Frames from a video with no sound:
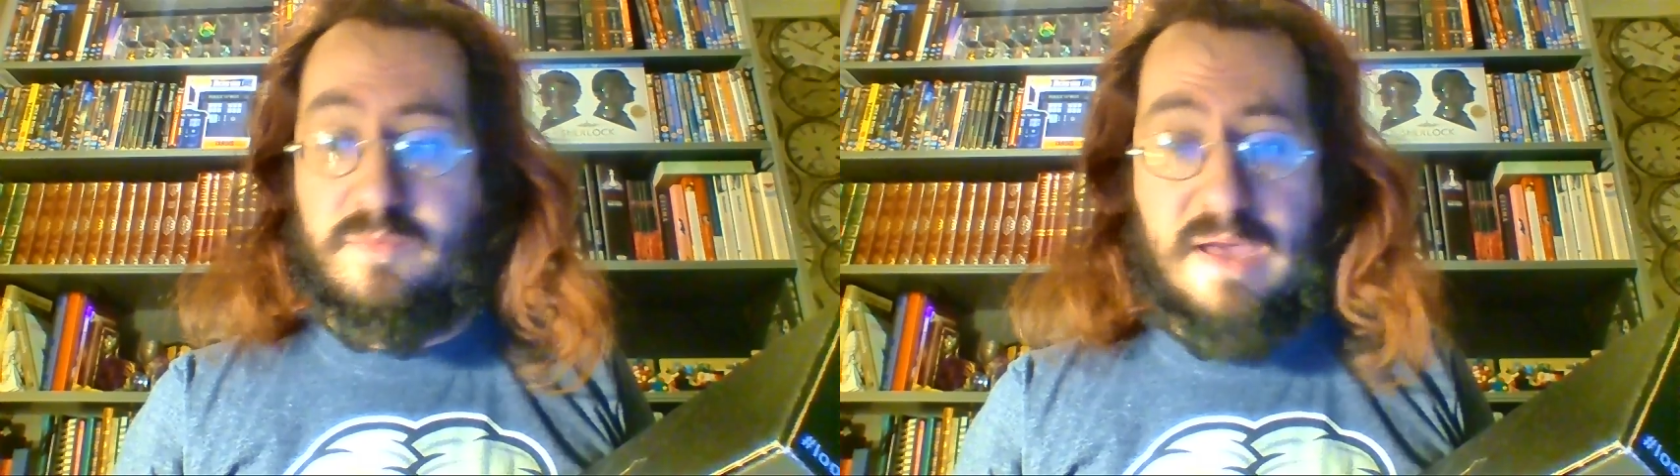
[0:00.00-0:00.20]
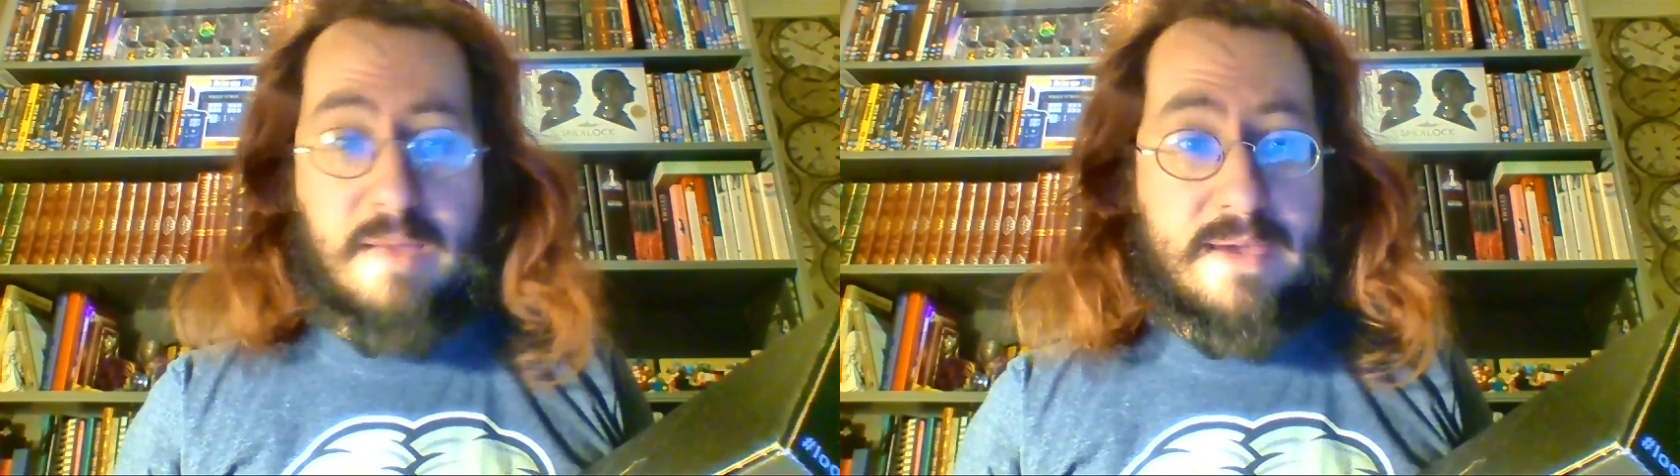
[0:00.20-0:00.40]

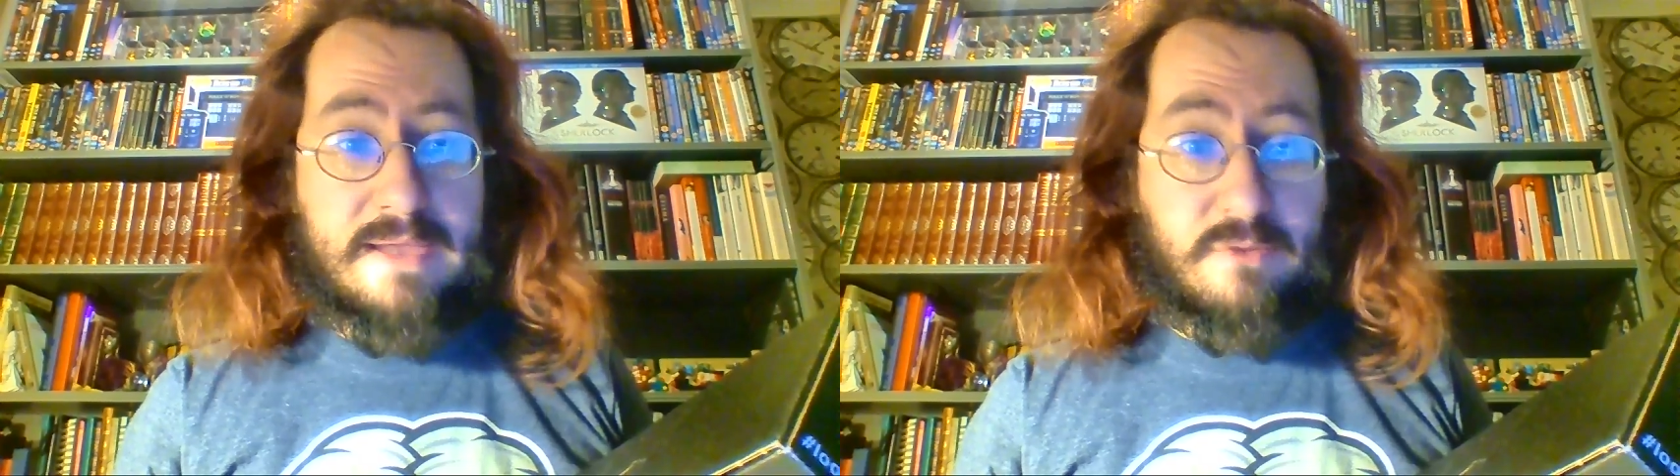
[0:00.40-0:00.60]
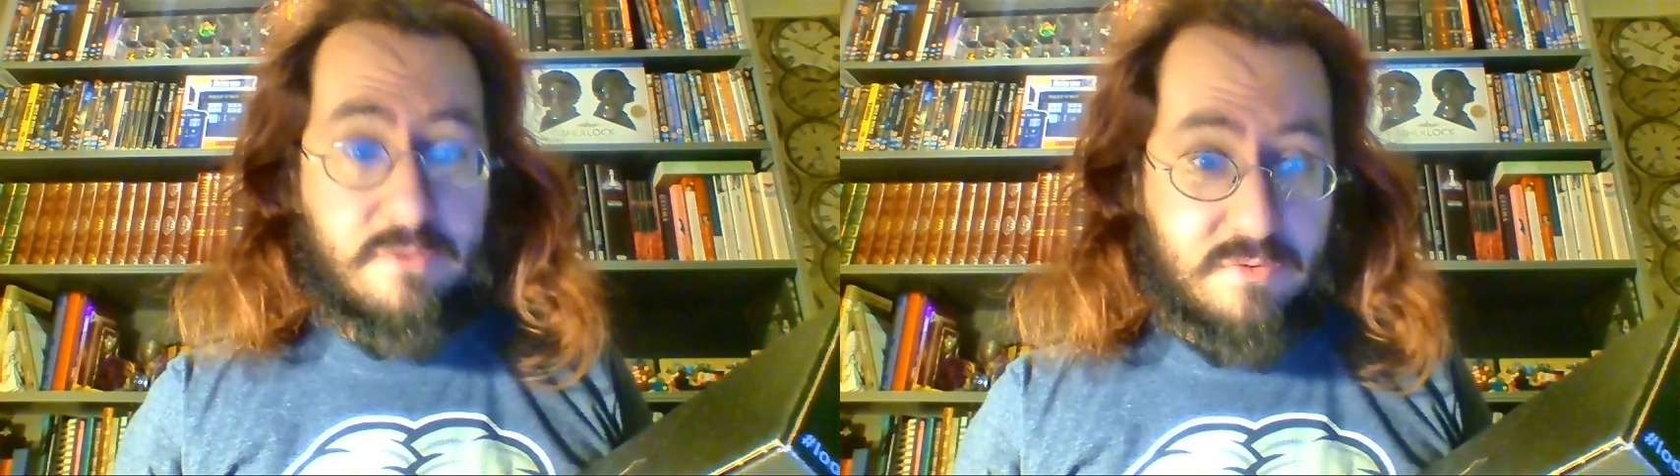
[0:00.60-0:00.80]

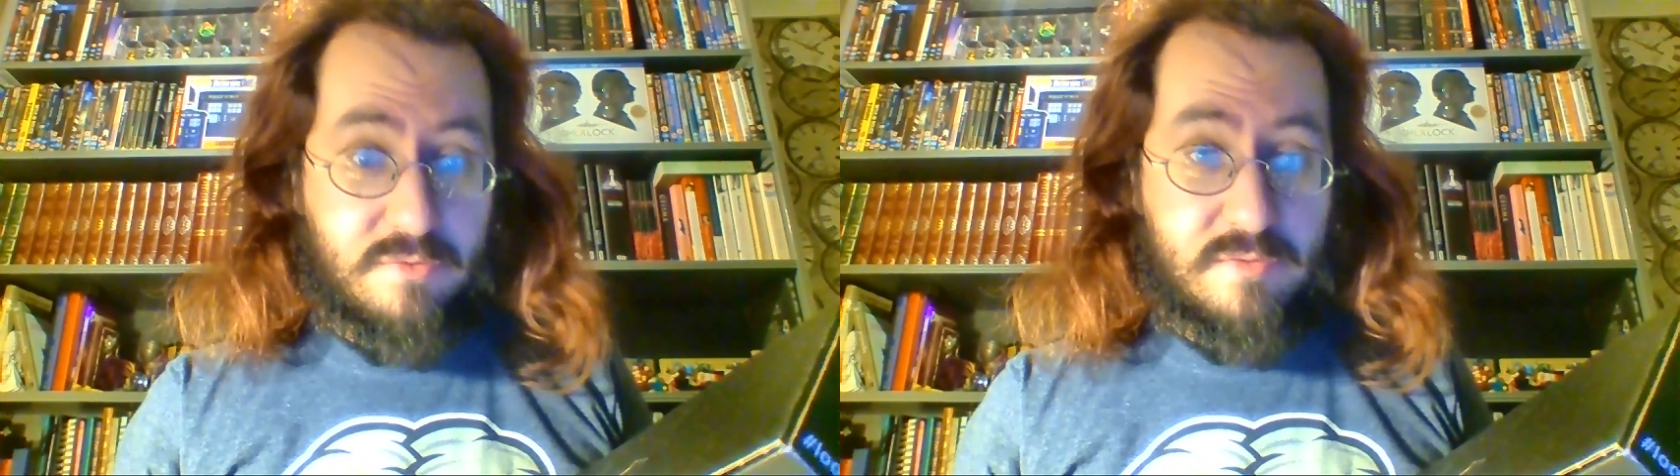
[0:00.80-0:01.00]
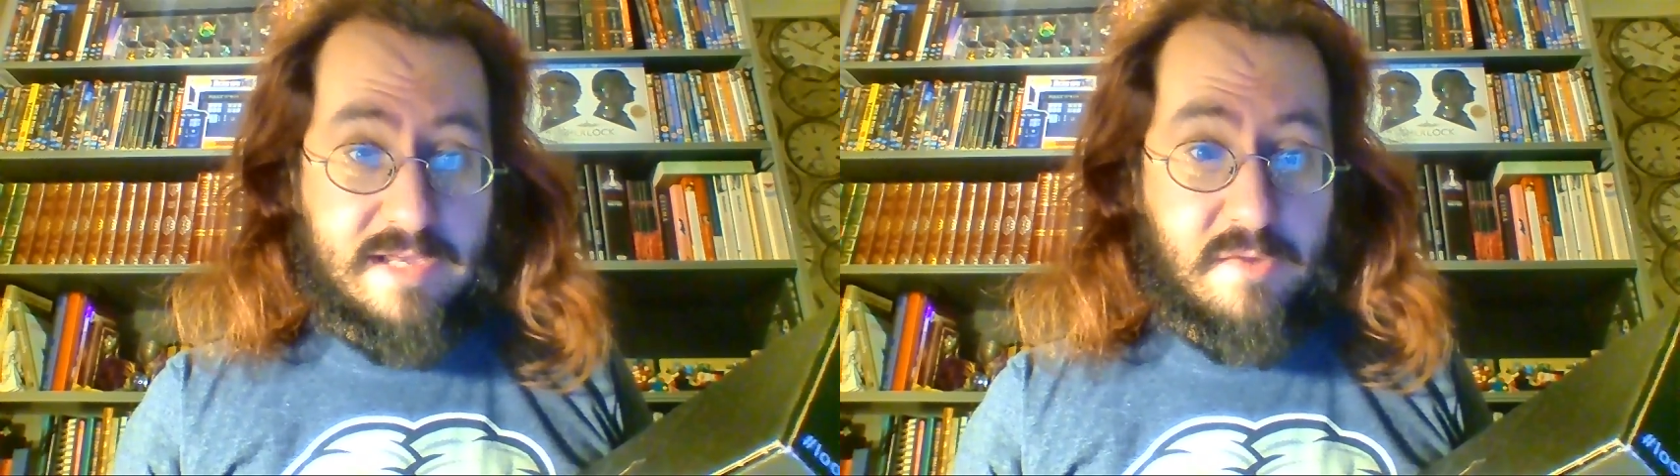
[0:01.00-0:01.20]
Batman, or the
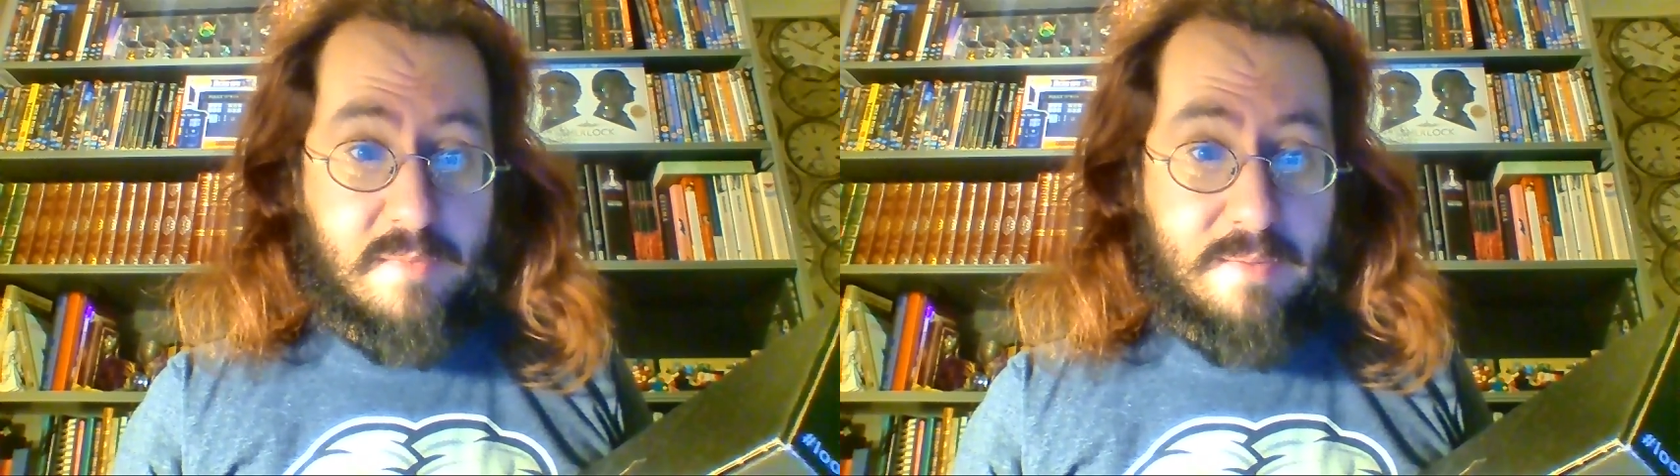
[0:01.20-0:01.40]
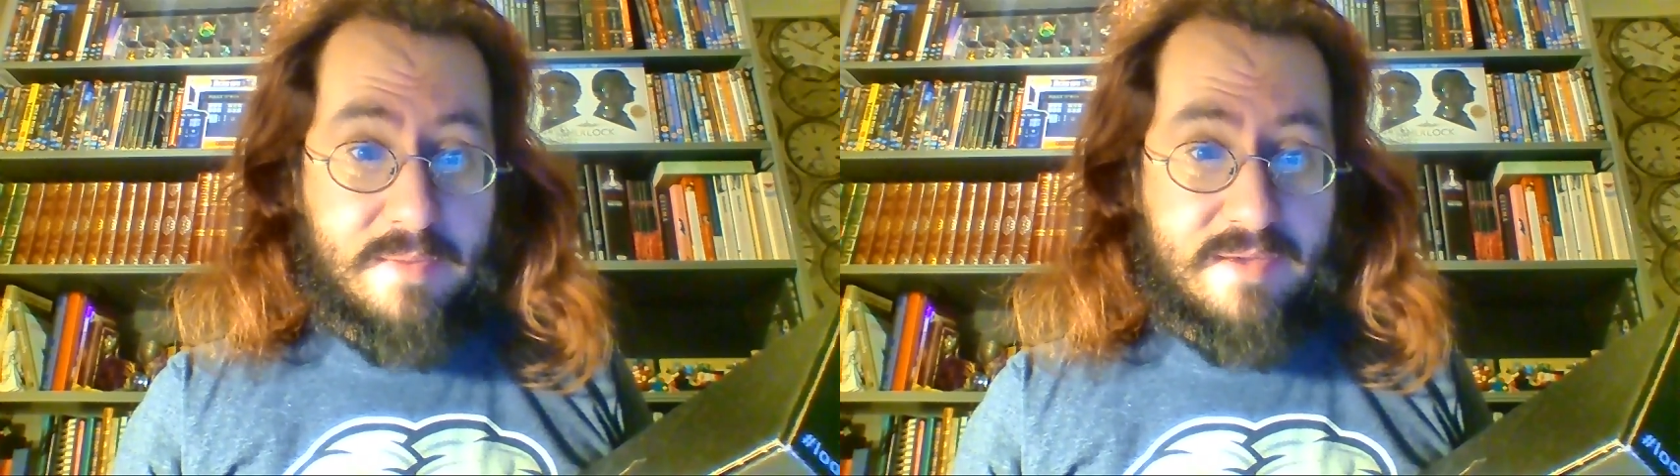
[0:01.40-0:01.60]
new Lego
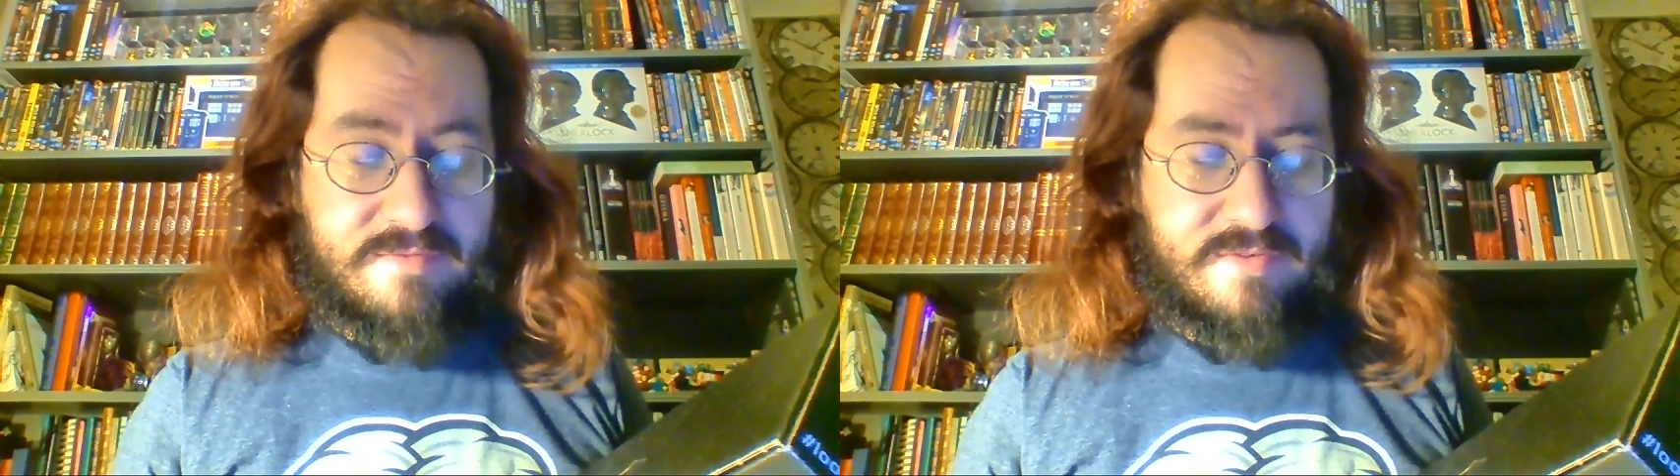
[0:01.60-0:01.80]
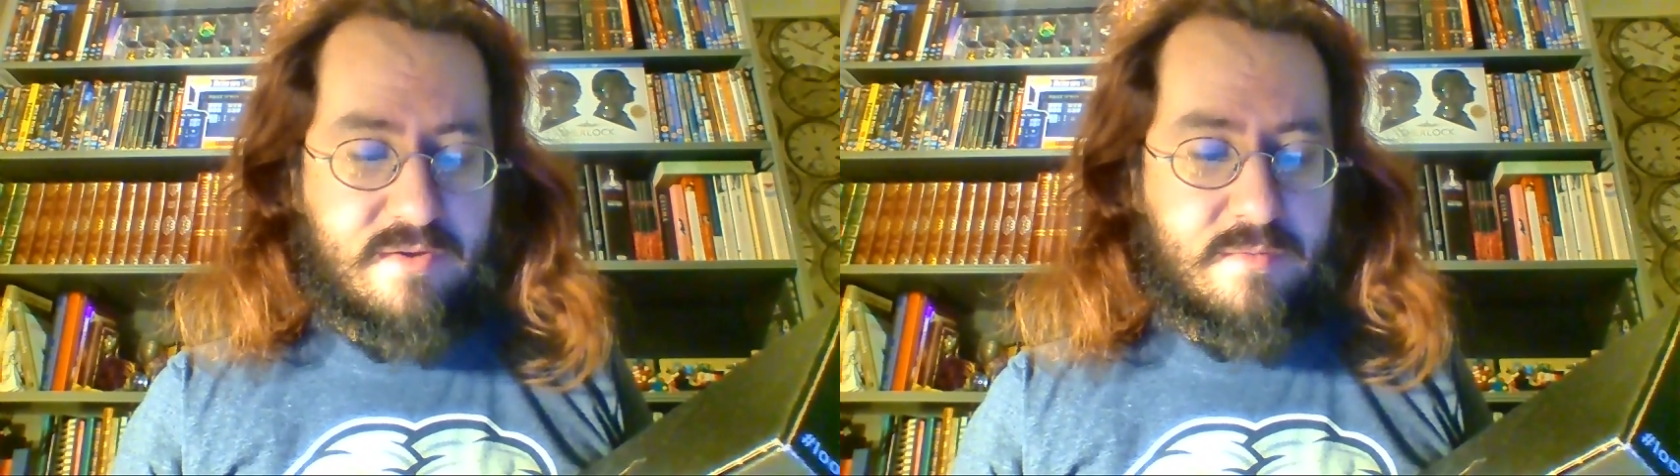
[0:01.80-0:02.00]
Batman
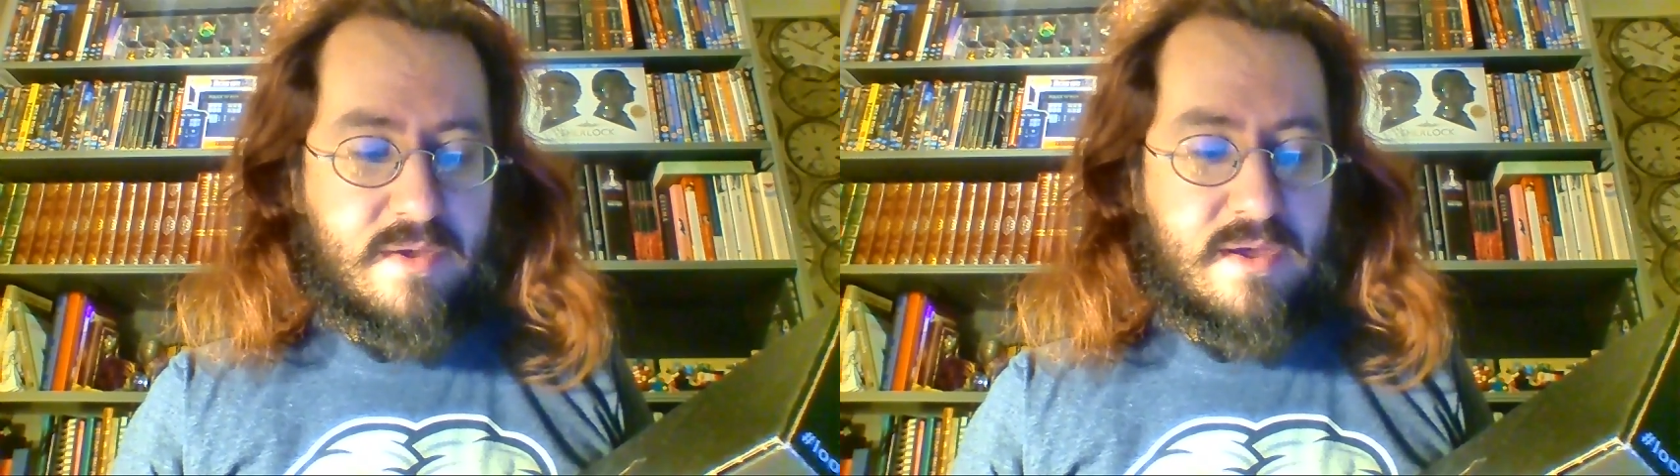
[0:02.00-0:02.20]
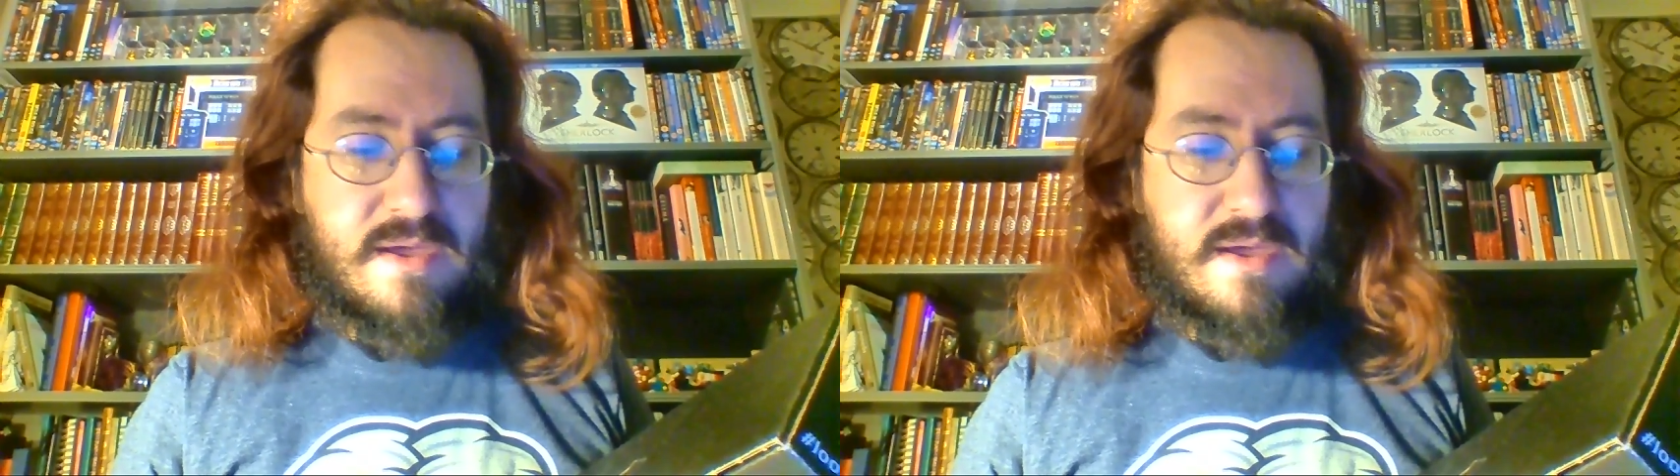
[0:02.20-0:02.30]
film,